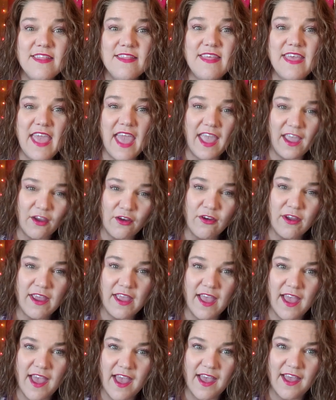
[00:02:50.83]
the
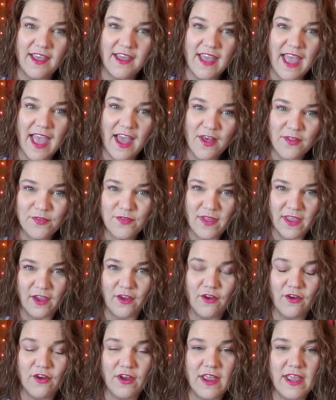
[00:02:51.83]
area out
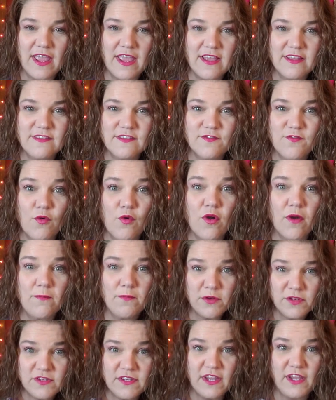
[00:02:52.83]
there is for a
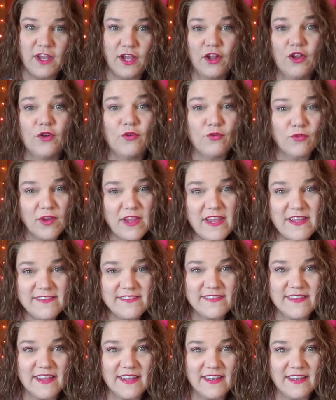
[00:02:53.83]
particular
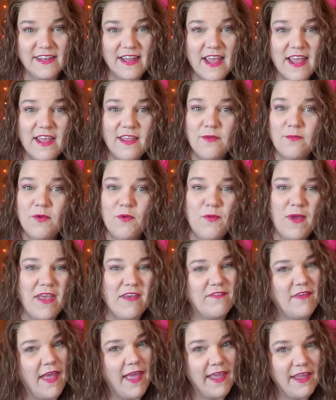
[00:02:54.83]
reason. I mean, we
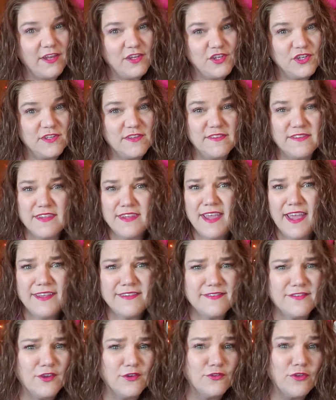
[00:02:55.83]
have agents, and
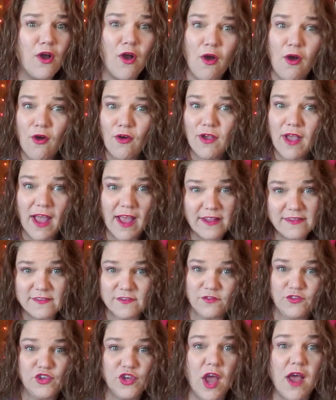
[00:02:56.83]
yes, there's all
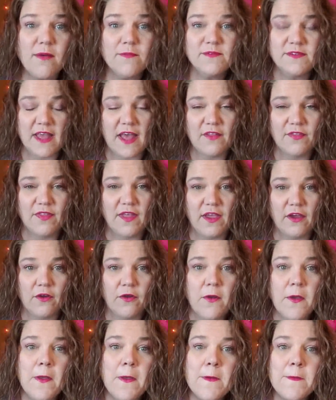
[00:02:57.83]
kinds of jobs out
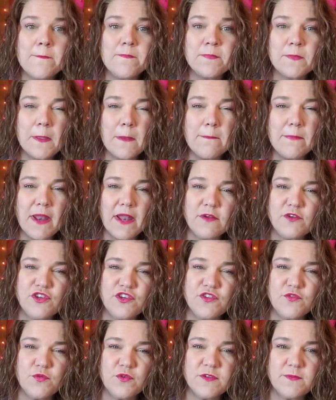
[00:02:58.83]
there, but I
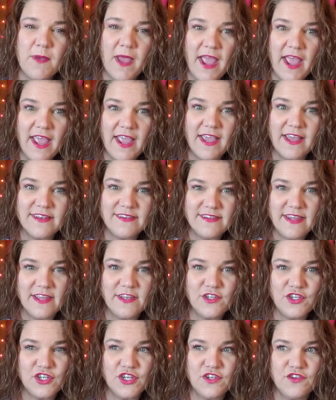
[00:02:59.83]
just was paying
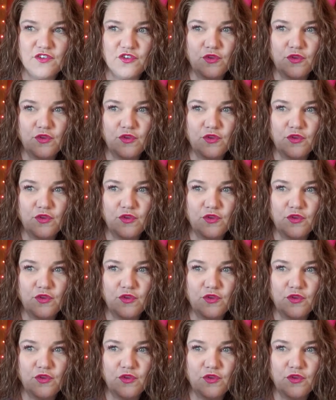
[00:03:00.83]
attention